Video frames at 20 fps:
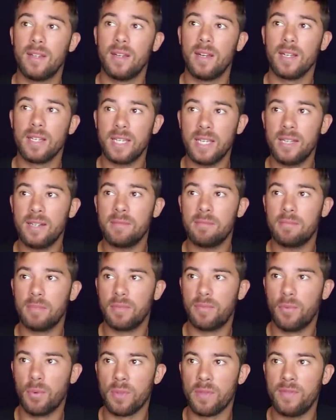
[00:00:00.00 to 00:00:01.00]
again,
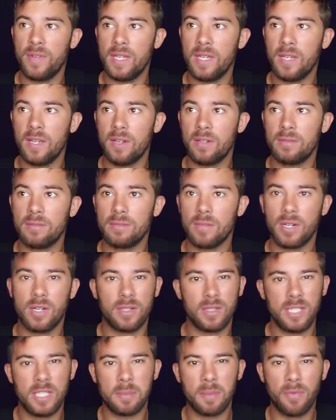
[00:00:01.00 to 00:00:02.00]
before the video, or
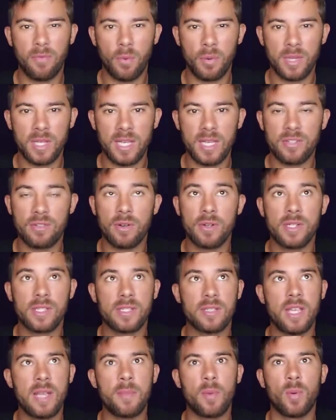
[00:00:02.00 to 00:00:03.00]
at least before the intro and
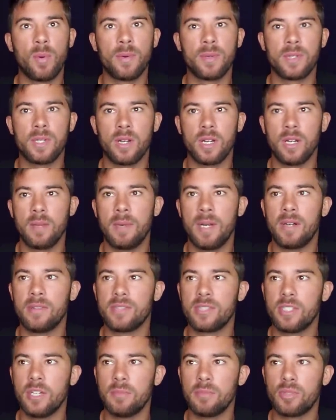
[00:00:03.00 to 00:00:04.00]
disclaimer, we were talking about
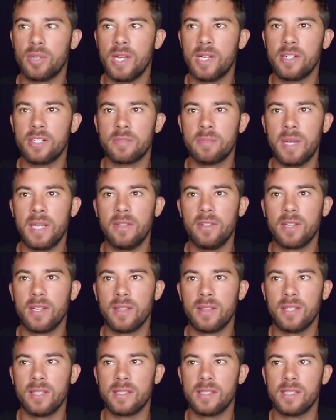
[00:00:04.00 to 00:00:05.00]
some traders may look
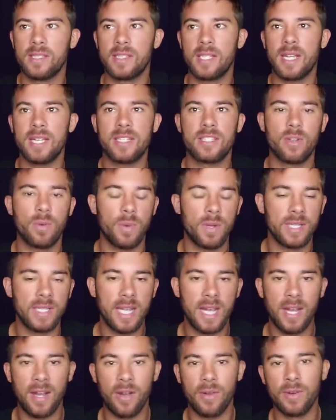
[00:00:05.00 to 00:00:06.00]
at this and say it's going
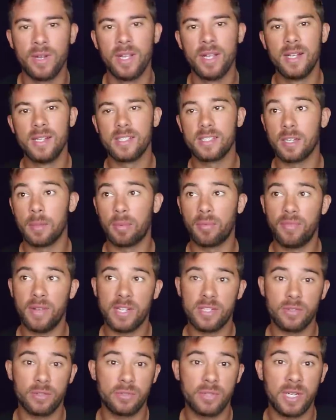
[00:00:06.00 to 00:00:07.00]
down. Some
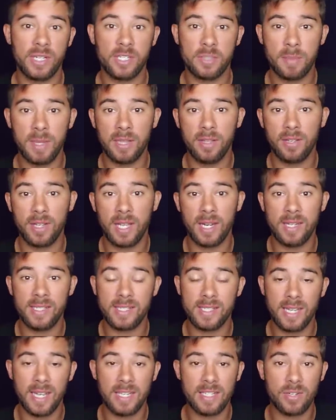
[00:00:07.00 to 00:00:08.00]
professional traders may look at it
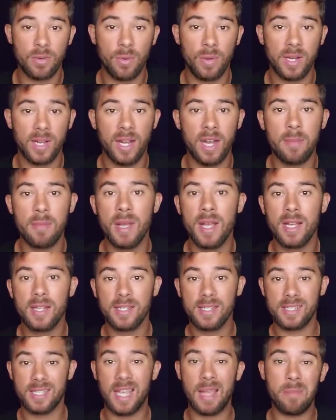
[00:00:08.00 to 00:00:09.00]
and say it's going up.
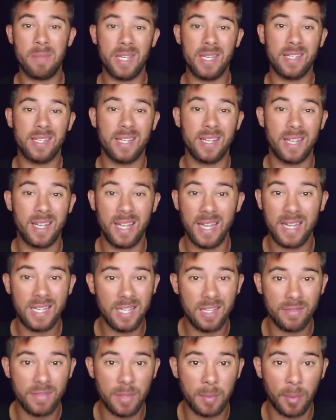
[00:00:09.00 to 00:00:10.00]
Does that mean that
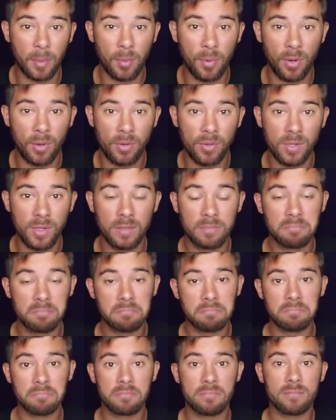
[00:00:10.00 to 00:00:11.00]
any of them are wrong?
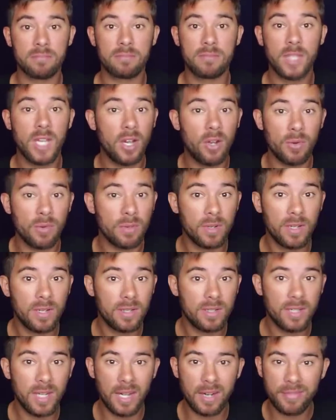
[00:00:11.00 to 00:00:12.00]
No.
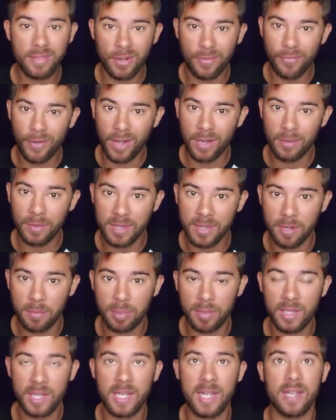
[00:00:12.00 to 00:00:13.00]
Not if they're following their
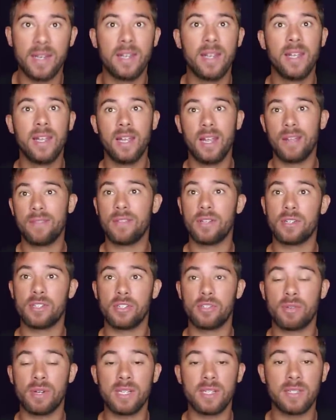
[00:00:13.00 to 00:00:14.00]
plan. If there's a
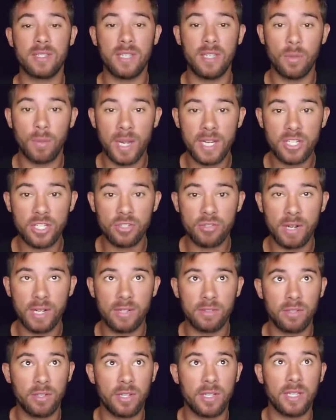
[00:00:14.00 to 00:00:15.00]
trend continuation
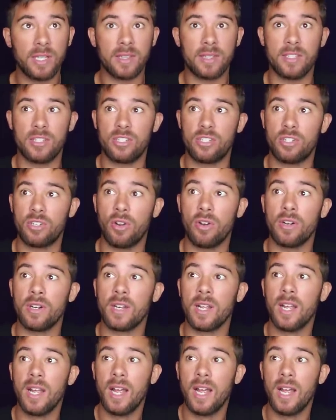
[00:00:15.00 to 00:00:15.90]
trader looking at this chart,